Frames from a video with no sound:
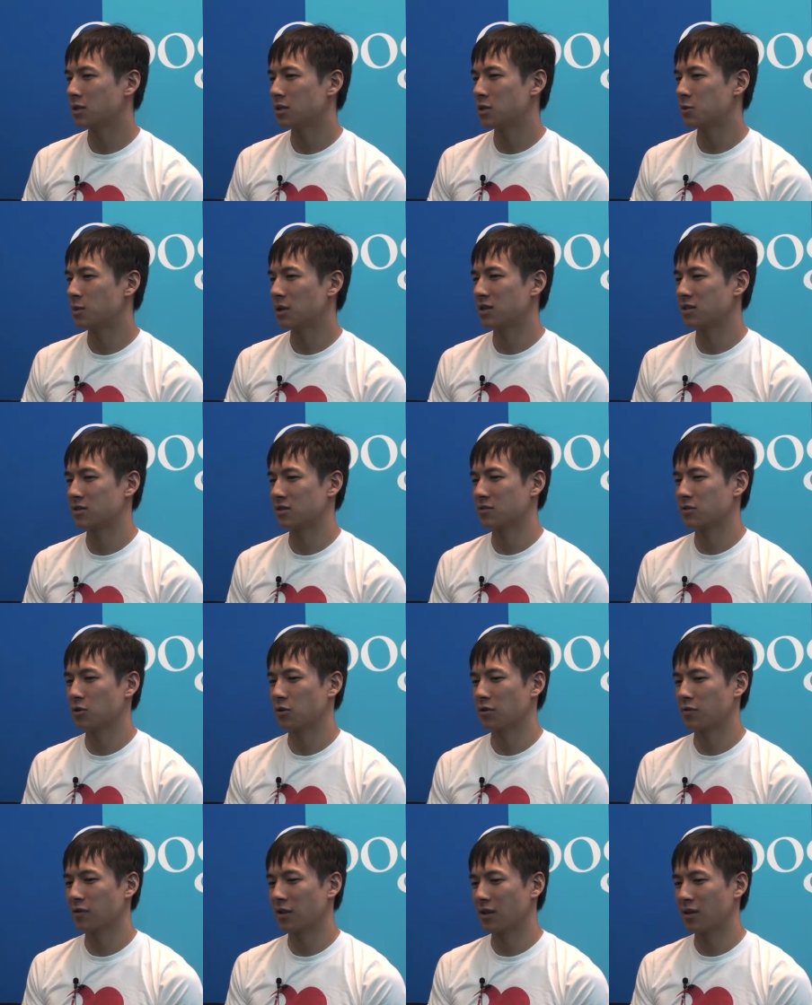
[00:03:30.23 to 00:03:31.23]
just because it's
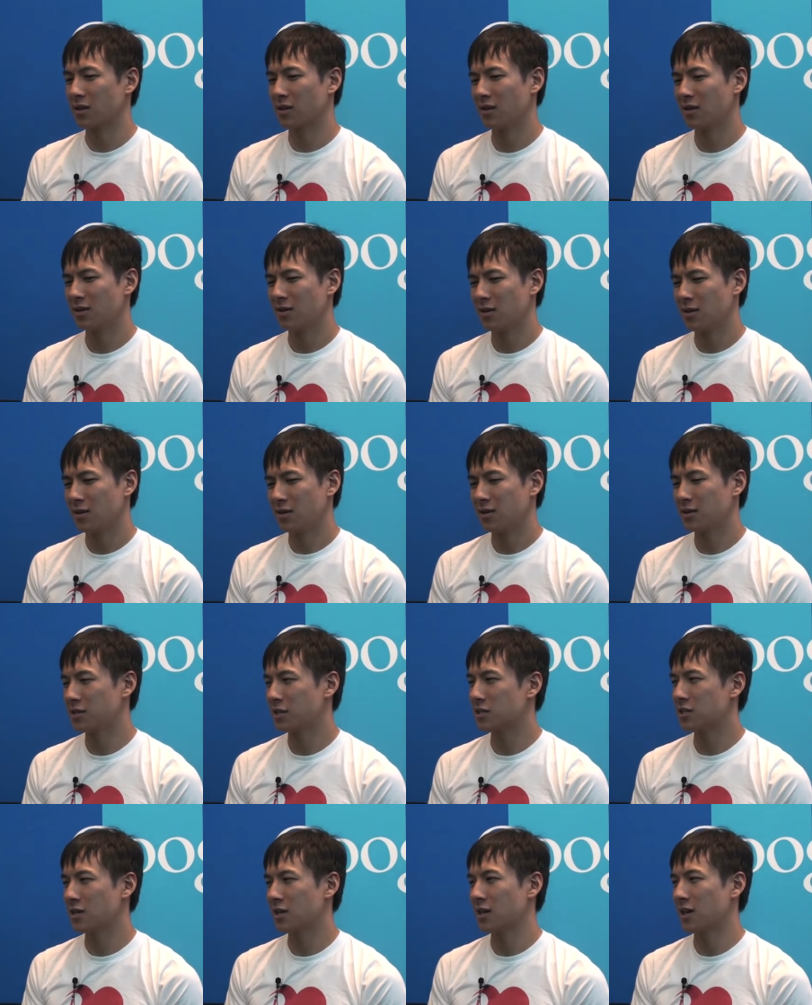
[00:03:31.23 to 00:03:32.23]
sort of like the
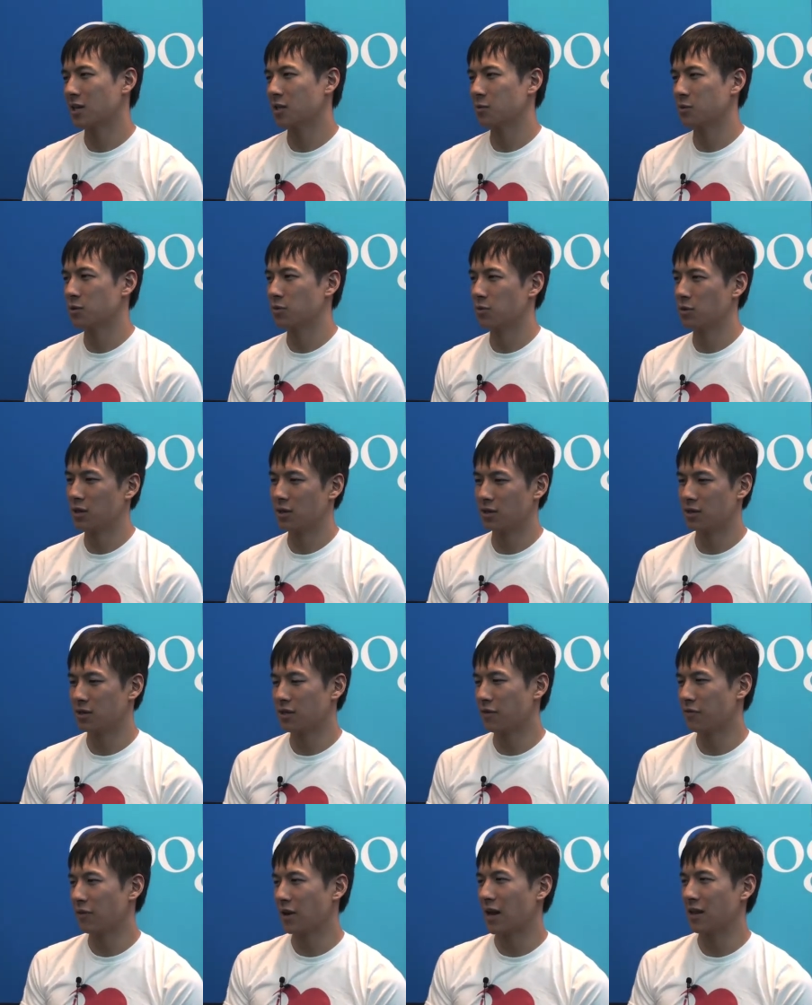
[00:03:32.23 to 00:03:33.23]
disconnect between the
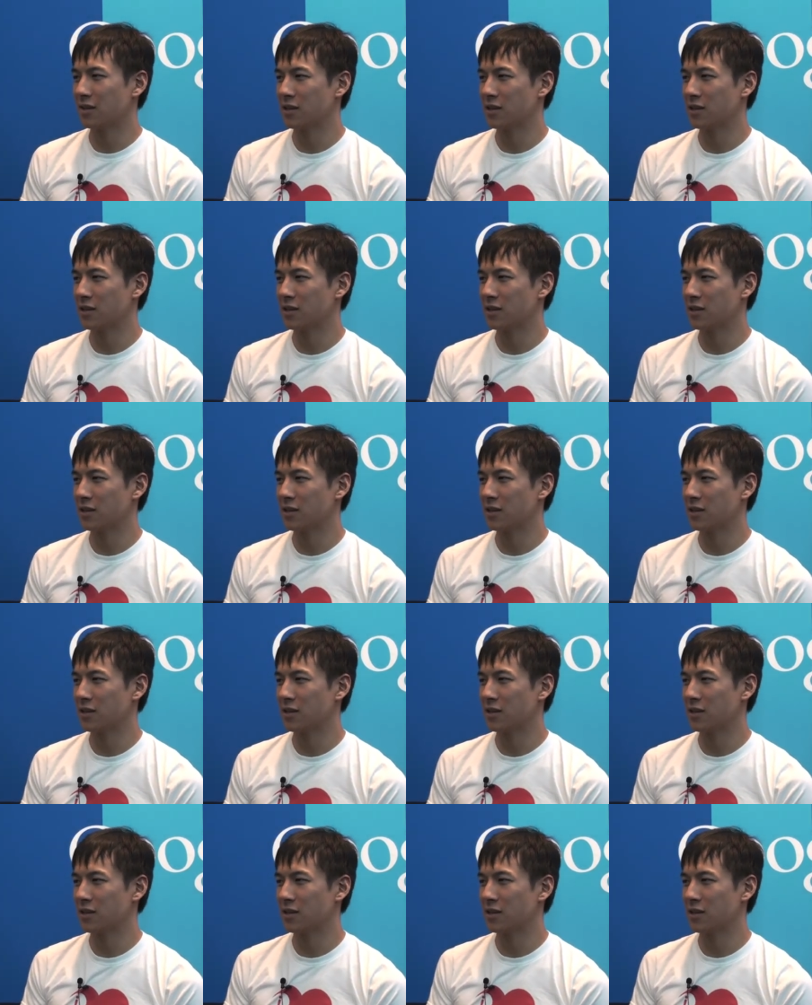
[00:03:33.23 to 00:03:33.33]
different